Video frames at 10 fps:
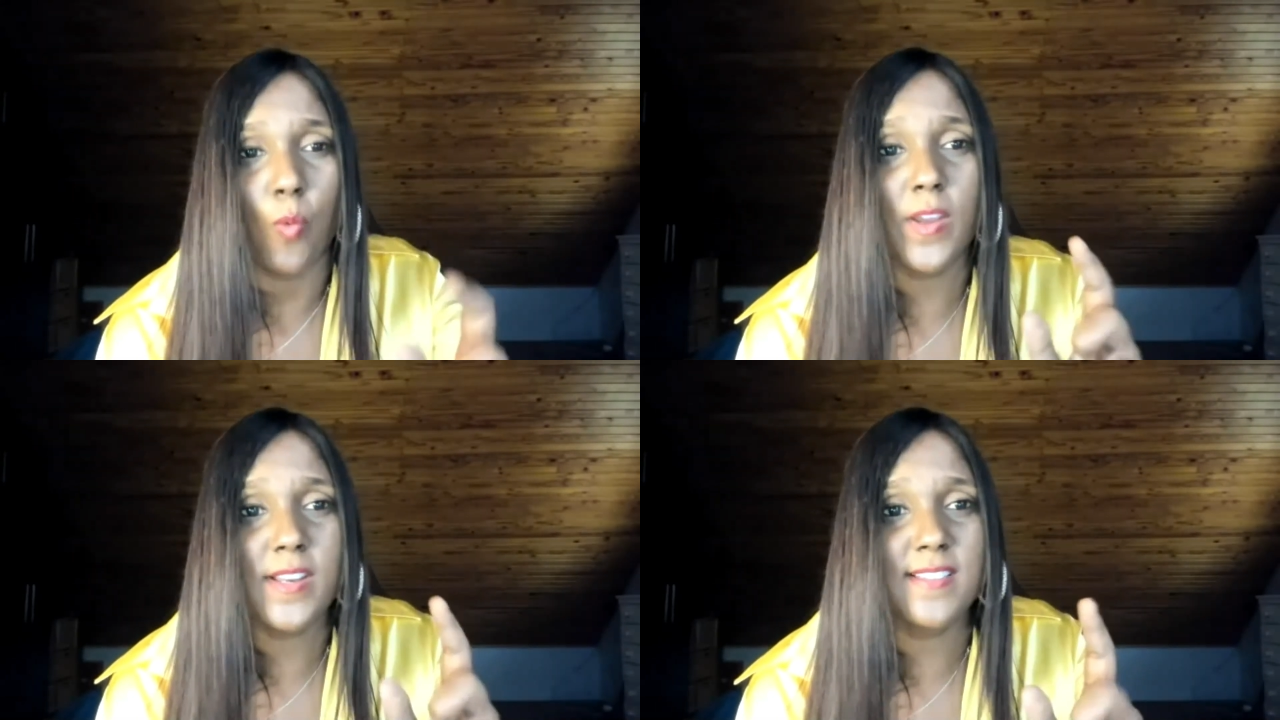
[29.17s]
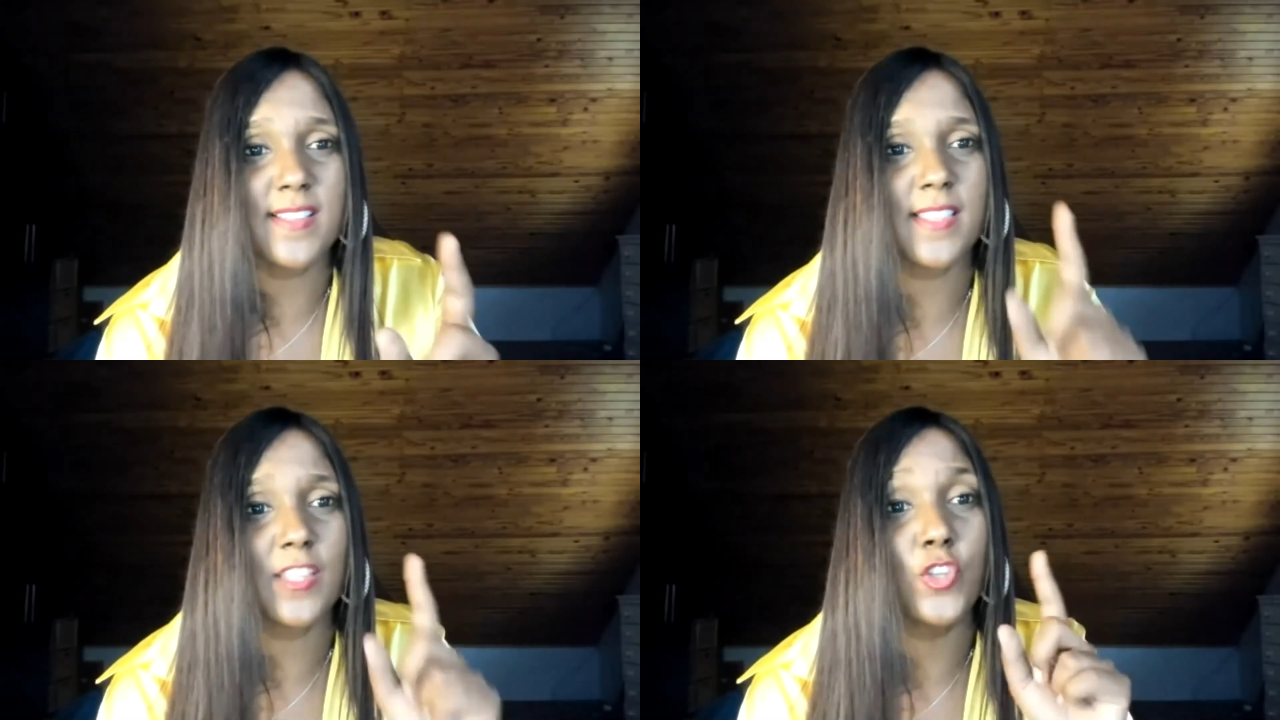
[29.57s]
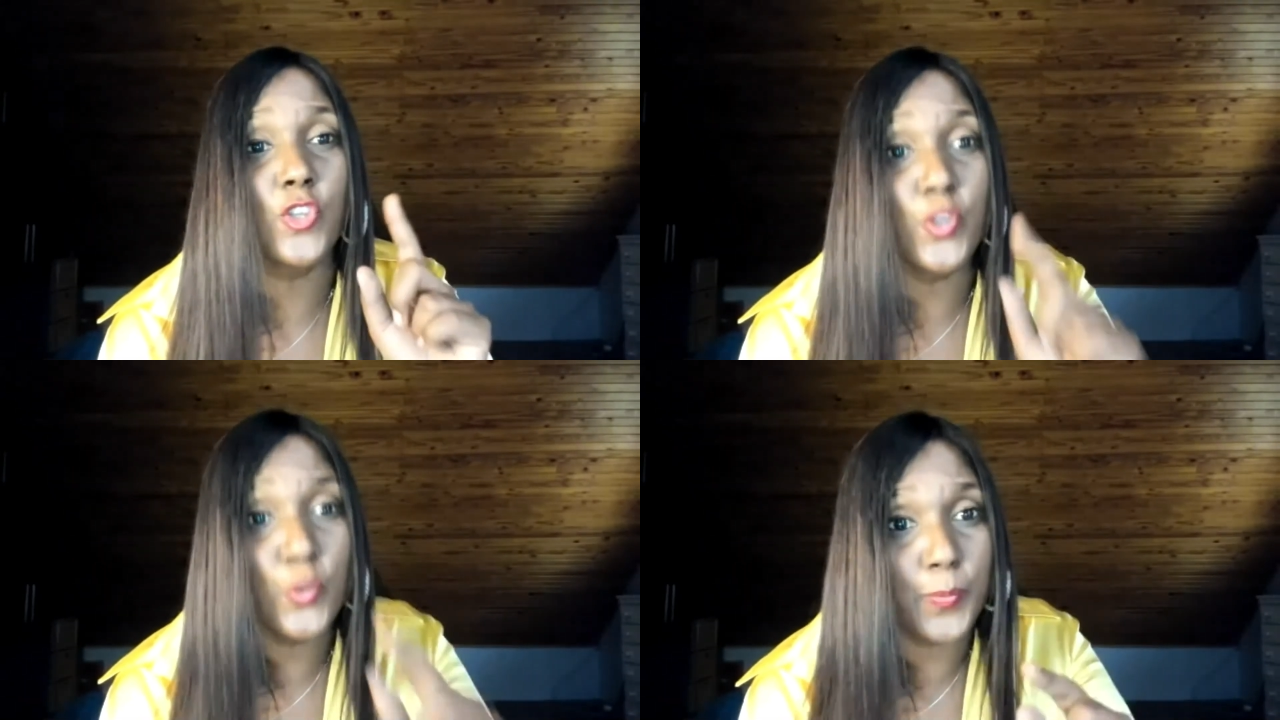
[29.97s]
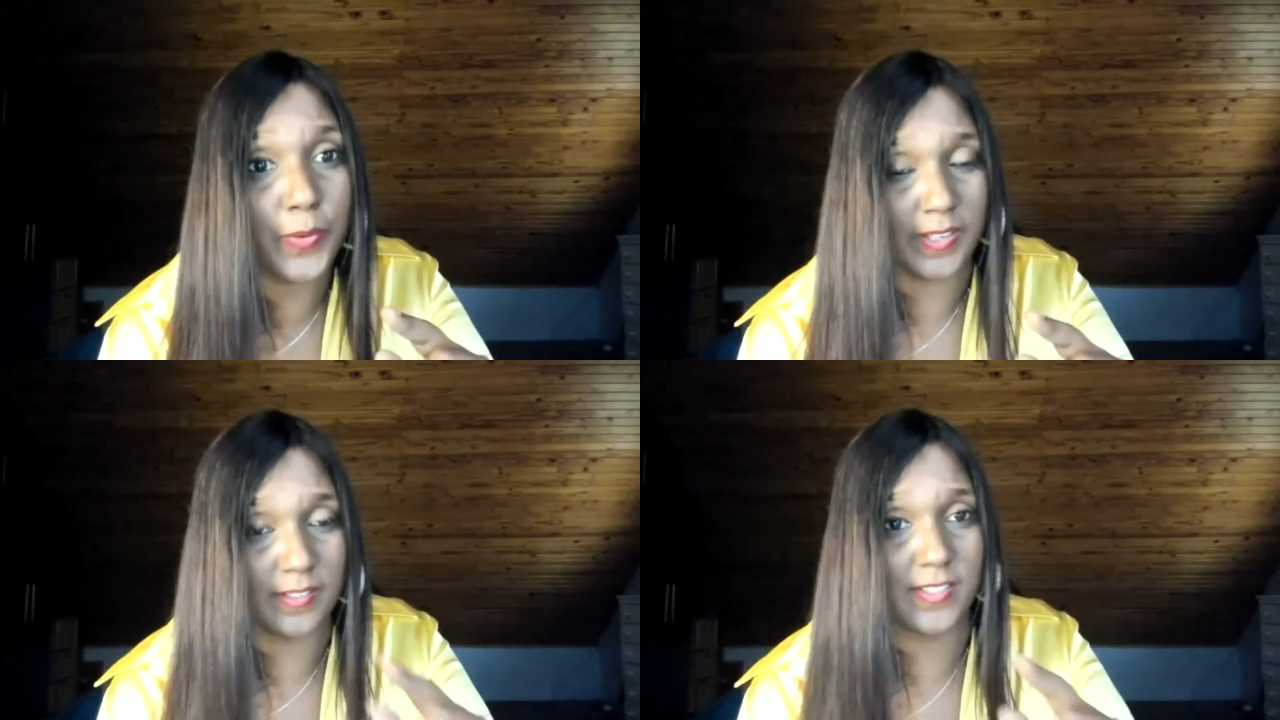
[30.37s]
What is it that you
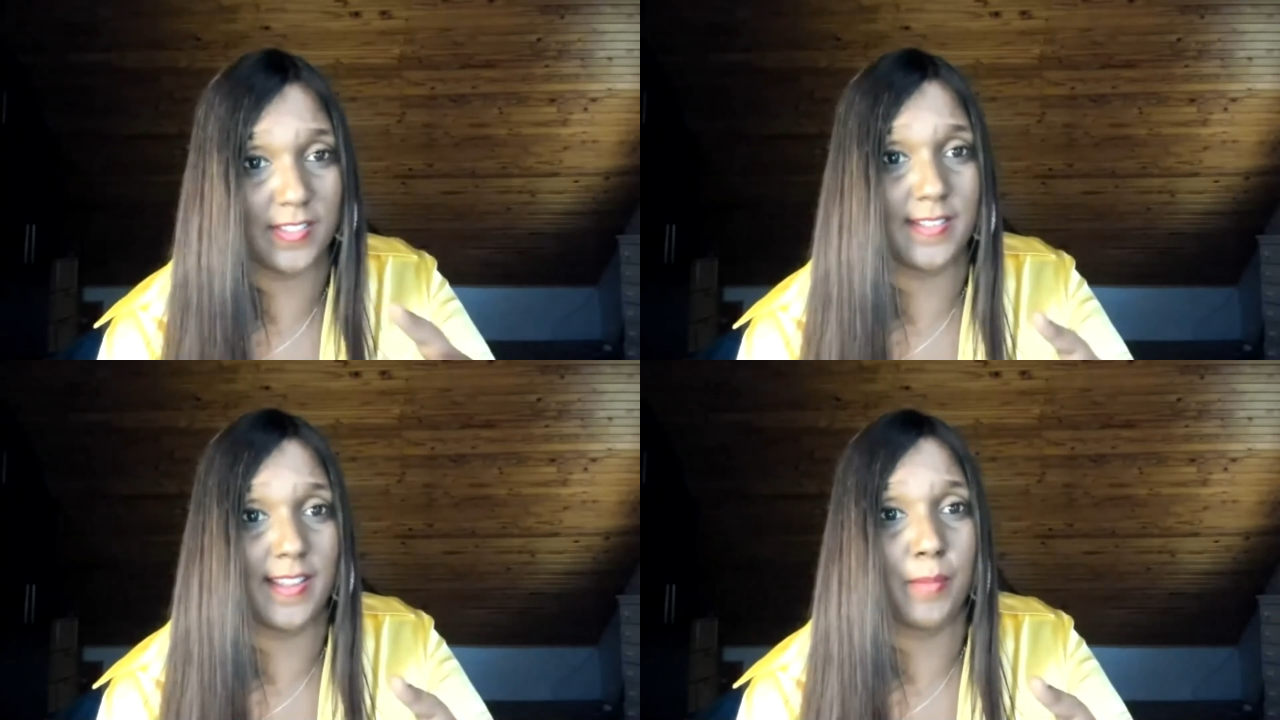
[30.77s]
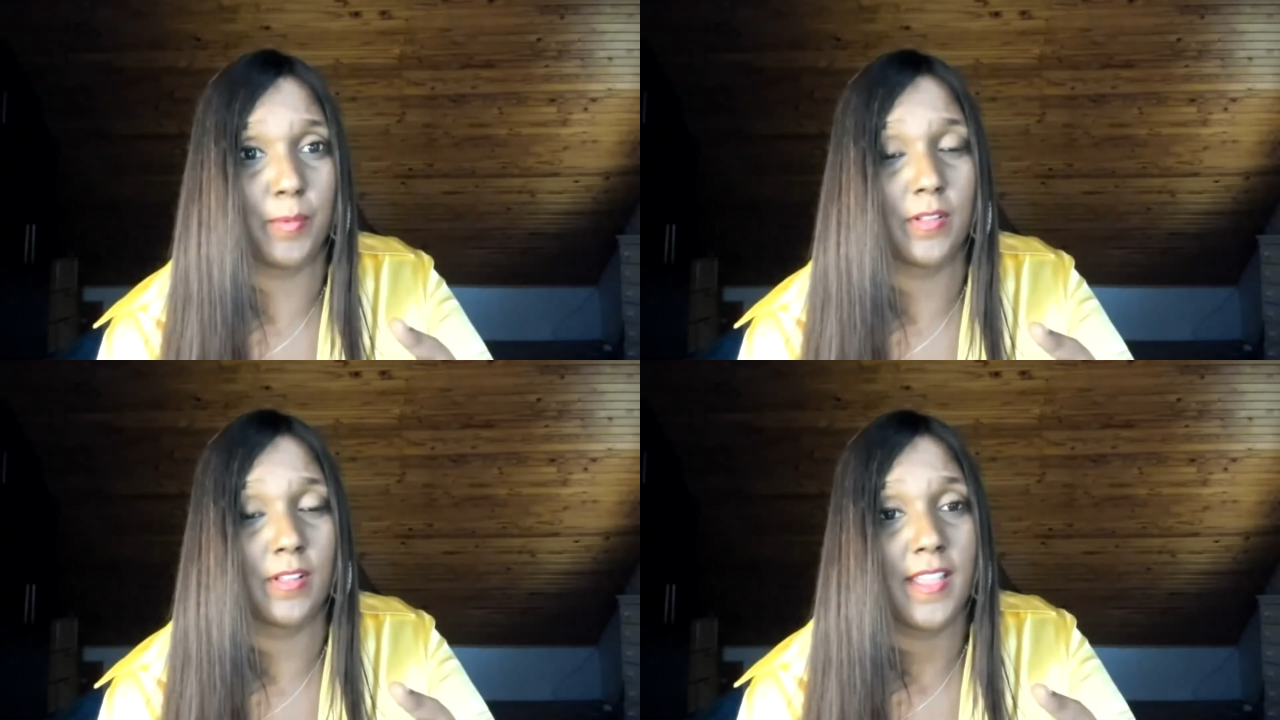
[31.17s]
bring to the table?